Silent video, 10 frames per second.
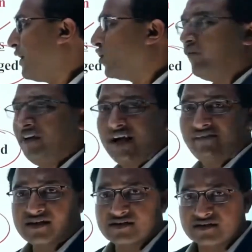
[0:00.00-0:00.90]
Bank of India
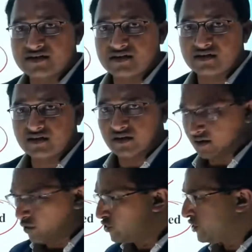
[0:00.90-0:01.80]
was
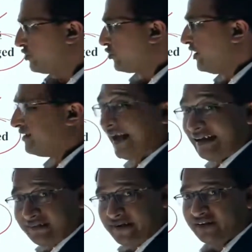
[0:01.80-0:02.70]
constituted in
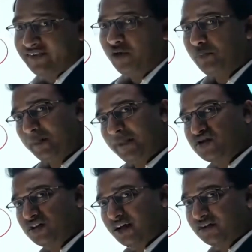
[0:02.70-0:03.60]
1935 by
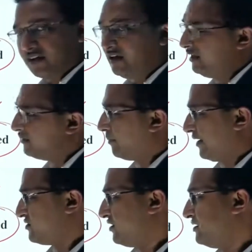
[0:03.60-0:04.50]
merging the three
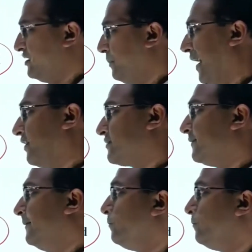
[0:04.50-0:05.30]
presidency banks.